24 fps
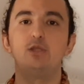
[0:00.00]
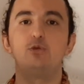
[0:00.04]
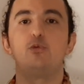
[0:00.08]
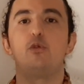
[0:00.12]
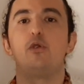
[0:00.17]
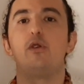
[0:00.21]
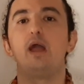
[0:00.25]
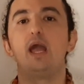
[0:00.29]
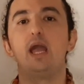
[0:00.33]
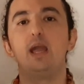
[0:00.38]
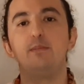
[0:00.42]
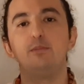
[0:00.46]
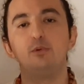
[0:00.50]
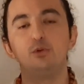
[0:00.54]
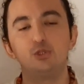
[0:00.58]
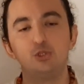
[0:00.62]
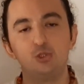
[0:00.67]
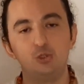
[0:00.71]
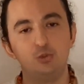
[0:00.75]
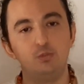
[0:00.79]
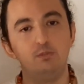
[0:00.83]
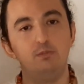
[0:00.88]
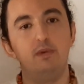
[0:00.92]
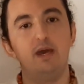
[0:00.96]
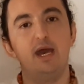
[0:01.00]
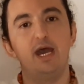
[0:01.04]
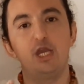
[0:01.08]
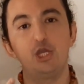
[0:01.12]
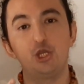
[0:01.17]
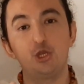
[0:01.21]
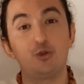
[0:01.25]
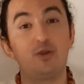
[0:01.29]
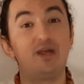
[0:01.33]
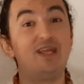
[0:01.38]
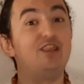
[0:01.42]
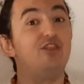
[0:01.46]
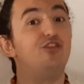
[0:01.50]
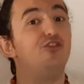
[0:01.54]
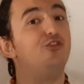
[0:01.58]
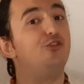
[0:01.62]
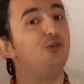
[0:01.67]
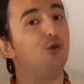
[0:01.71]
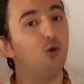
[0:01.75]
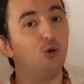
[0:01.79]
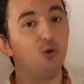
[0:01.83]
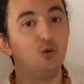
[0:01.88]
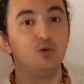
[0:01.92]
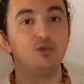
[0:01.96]
we were able to measure and
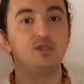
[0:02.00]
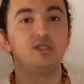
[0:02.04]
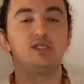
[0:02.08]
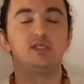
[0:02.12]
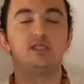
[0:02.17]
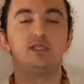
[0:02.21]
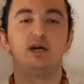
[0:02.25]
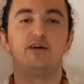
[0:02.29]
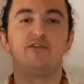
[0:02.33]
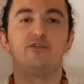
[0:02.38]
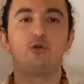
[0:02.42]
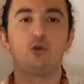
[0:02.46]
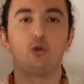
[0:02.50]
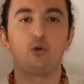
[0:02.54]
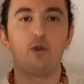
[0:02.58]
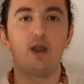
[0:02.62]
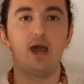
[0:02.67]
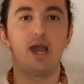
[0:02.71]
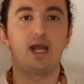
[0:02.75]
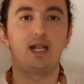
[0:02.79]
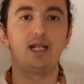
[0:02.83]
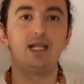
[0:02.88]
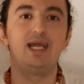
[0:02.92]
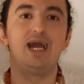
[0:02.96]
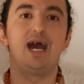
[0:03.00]
dose stuff correctly,